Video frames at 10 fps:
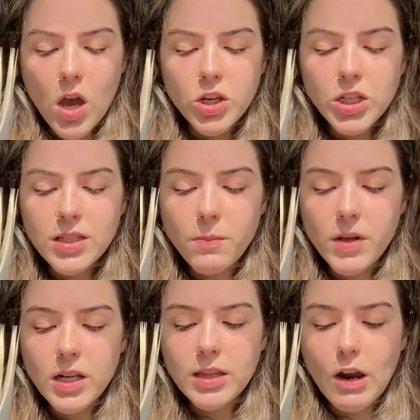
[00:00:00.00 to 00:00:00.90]
She
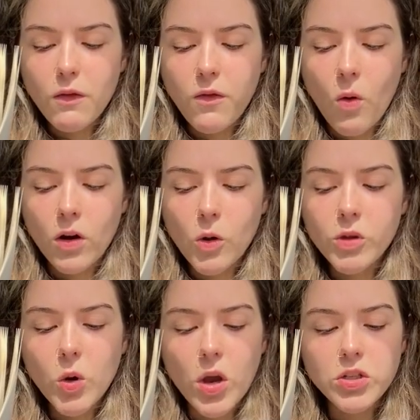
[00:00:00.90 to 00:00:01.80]
submitted, therefore, and
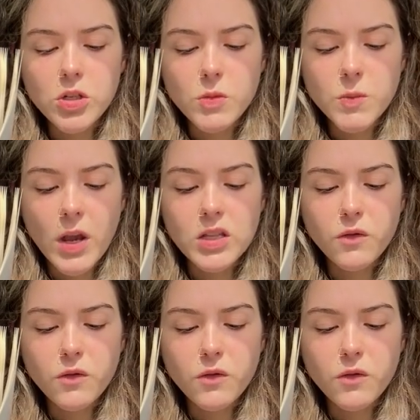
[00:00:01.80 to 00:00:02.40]
only questioned Miss Bates